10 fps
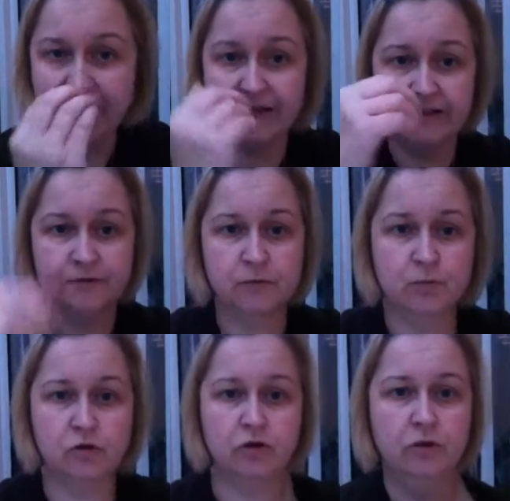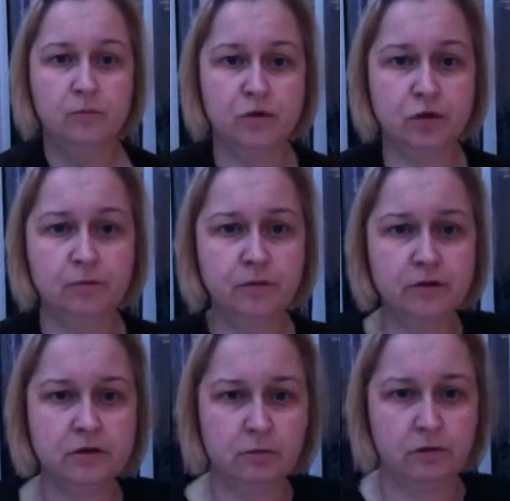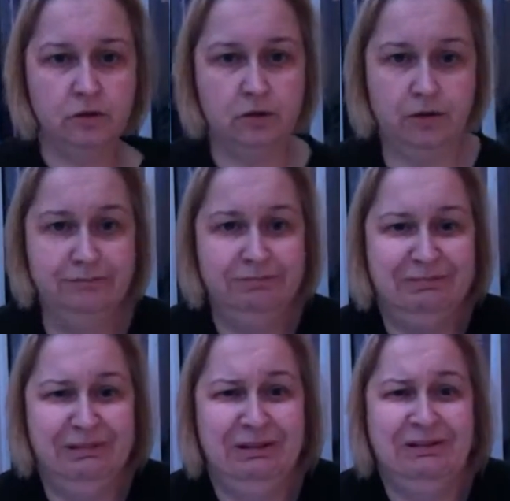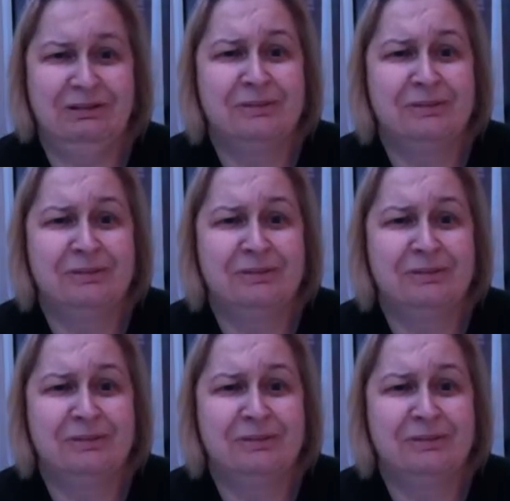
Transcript: I even wore Norm's jumper to work because